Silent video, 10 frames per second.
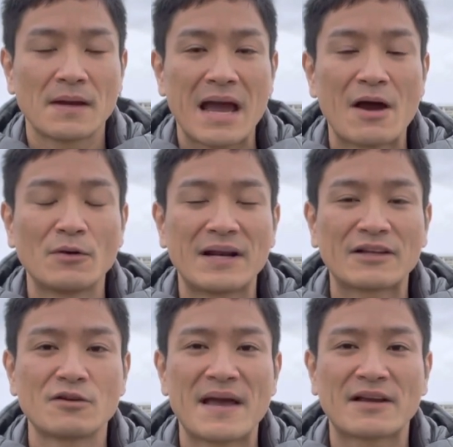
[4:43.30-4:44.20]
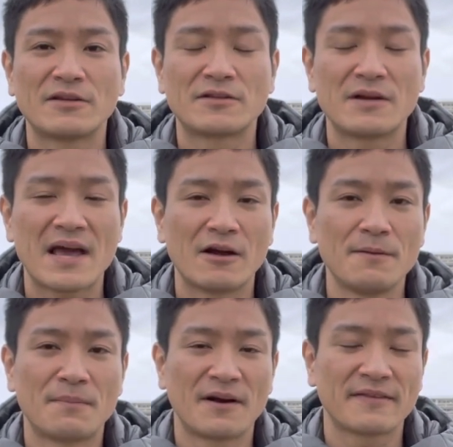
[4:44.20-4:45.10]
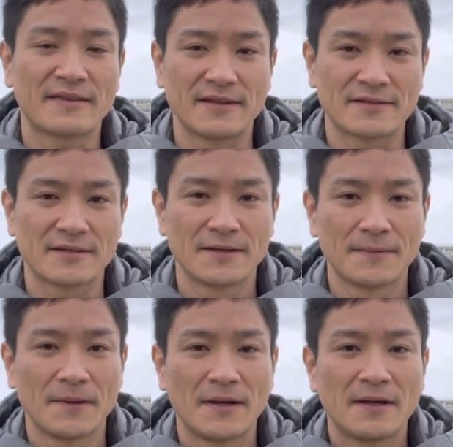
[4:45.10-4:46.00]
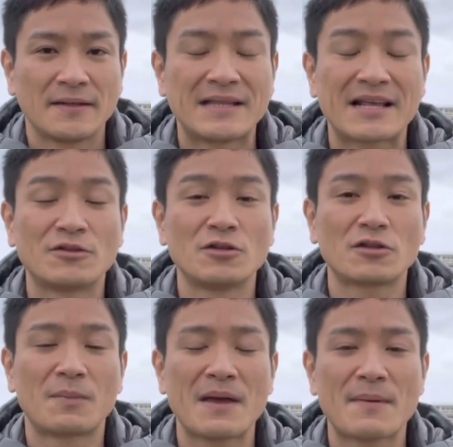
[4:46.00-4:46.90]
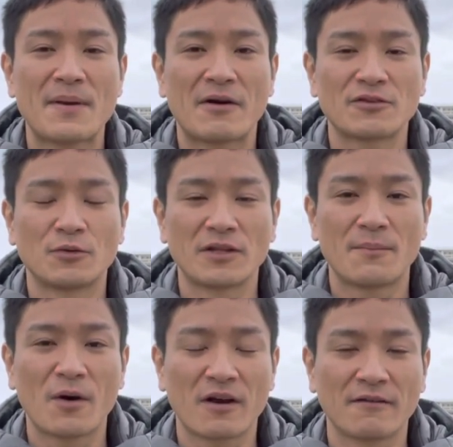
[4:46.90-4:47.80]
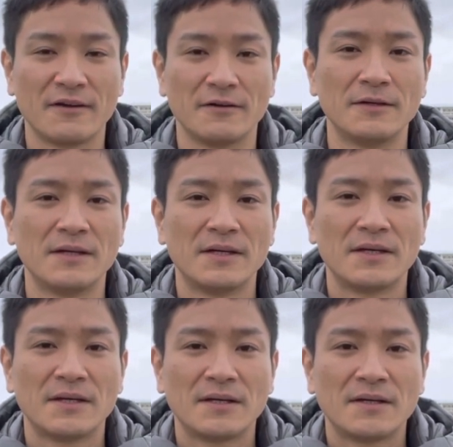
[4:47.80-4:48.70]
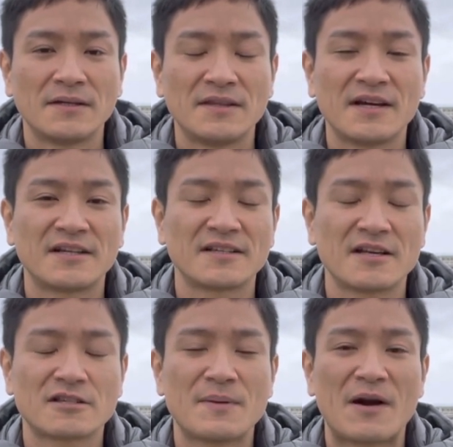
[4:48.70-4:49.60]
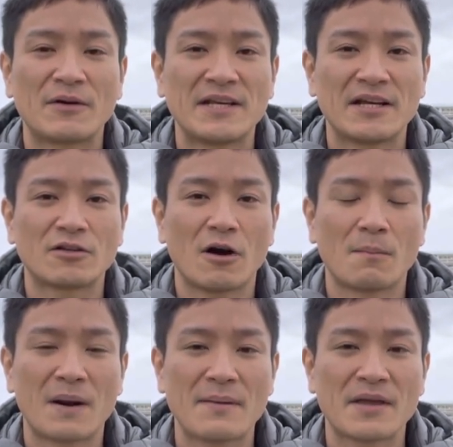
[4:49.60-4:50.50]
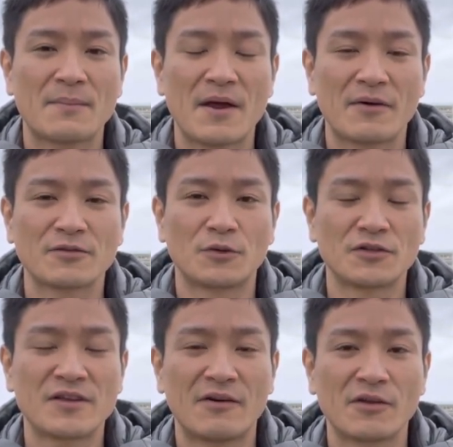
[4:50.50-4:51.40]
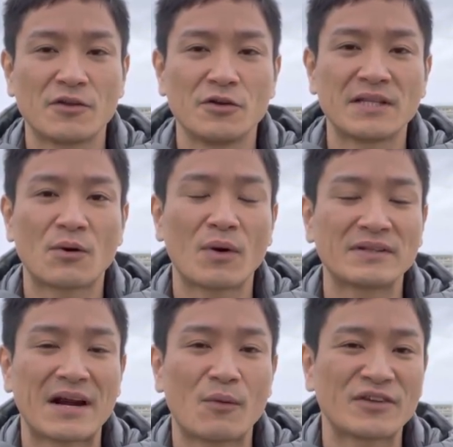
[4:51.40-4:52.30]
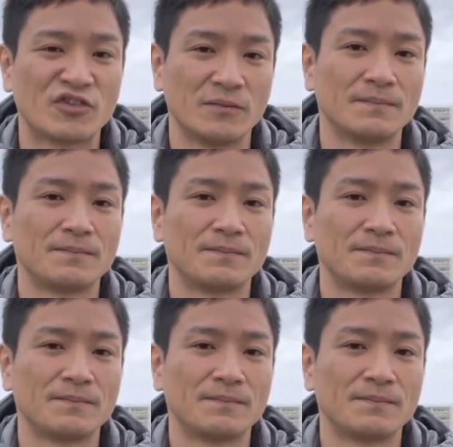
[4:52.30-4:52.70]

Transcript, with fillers: I would like to make it clear in parentheses that I do not blame parents for their point of view. There is an expiry date on blaming parents for steering you in the wrong direction.